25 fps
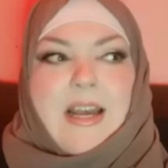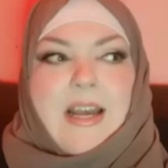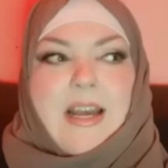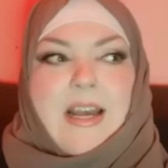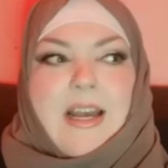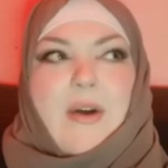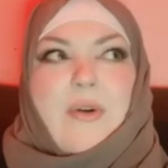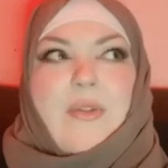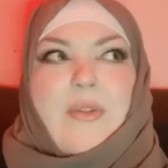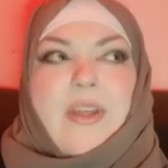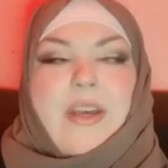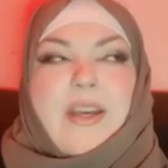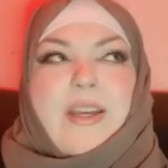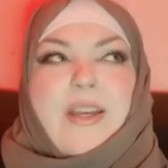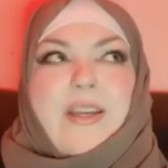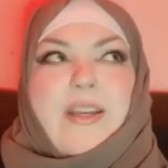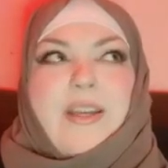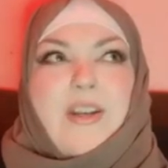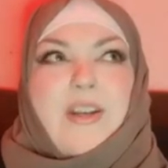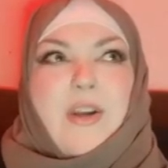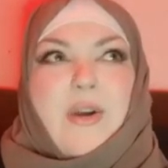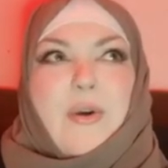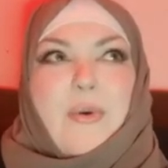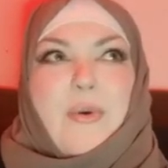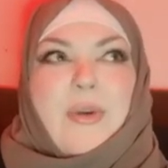Now that, you
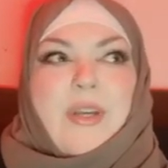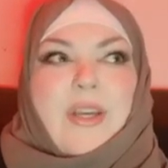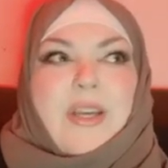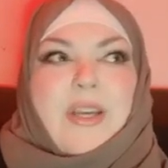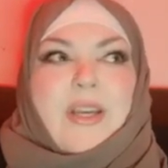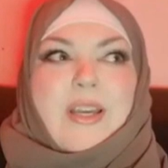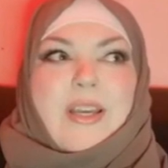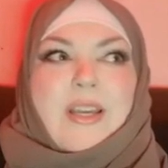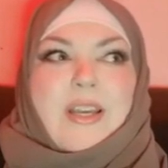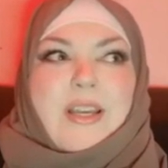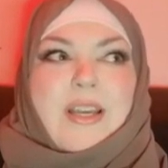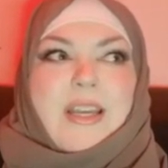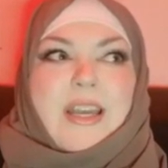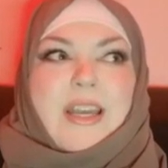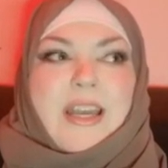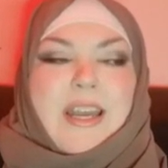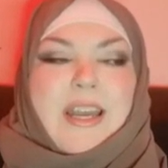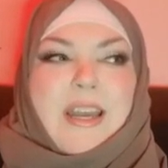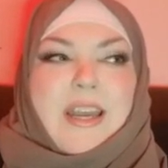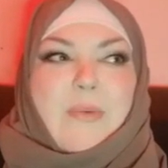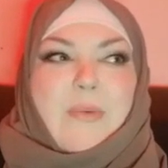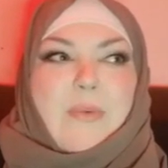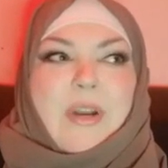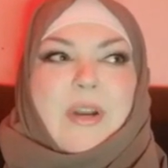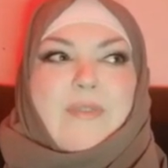know,
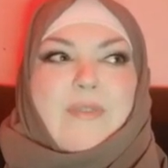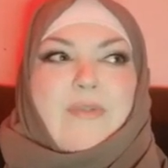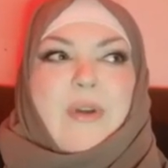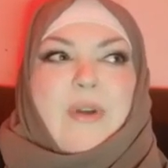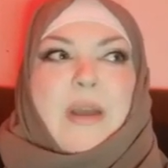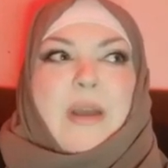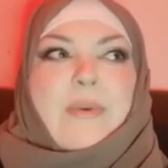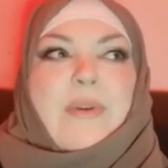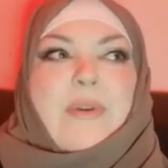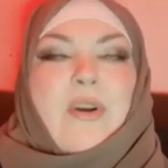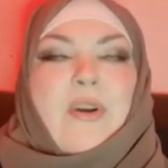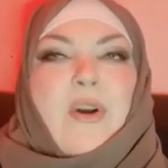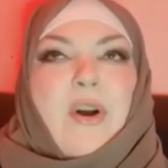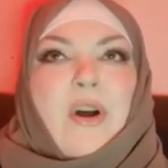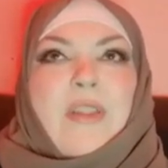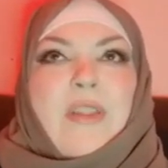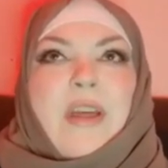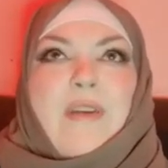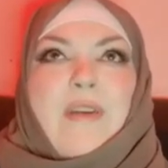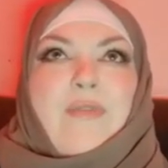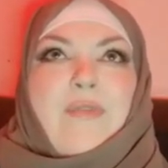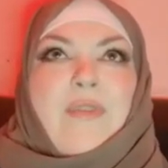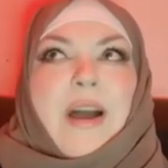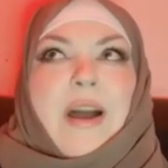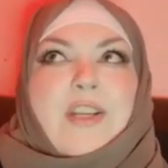whenever I would call
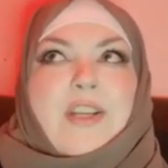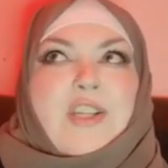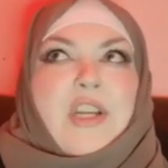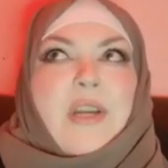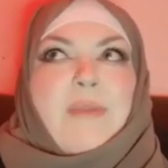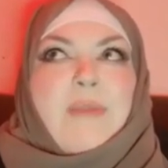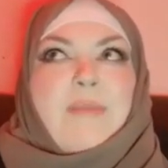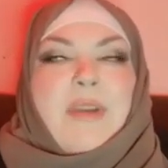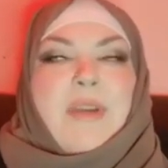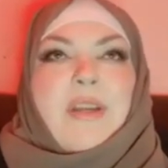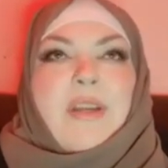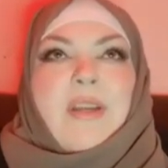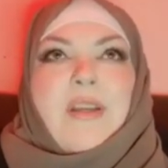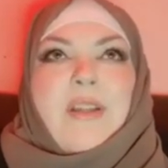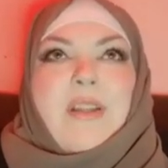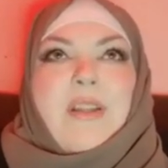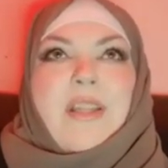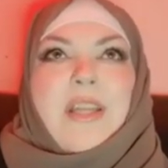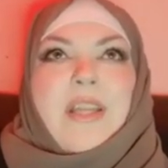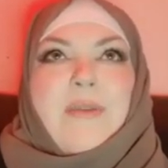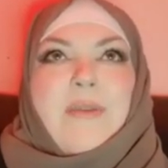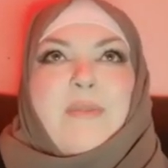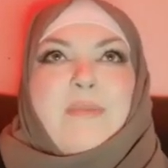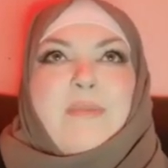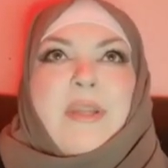that fat shaming,
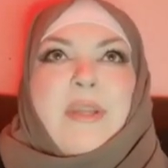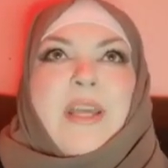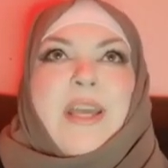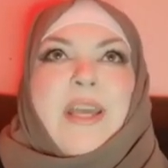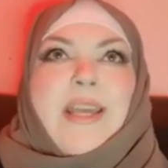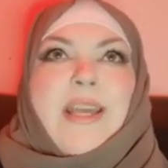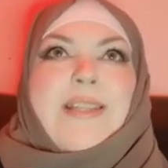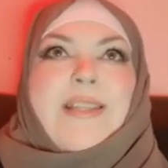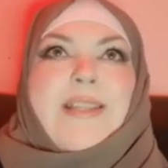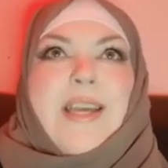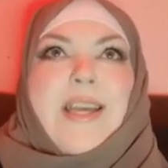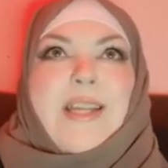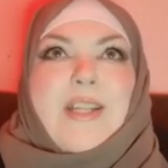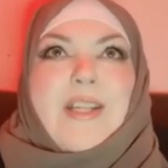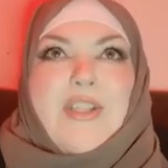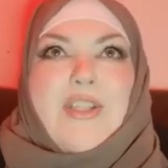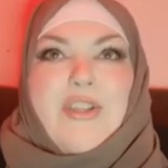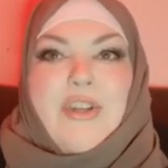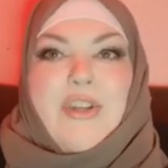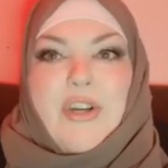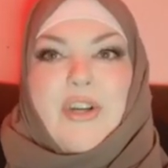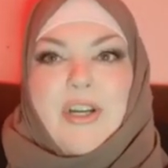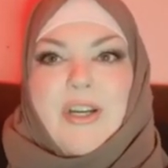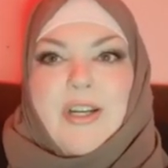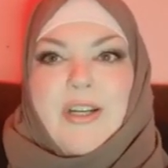they would be like, it's
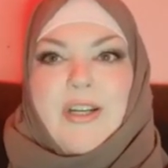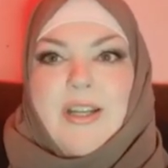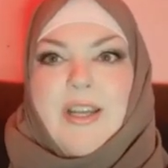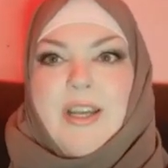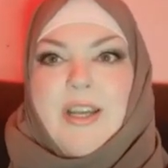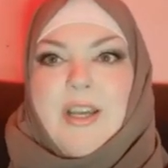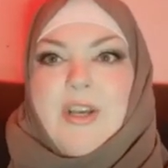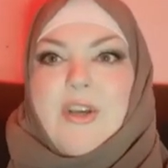concern.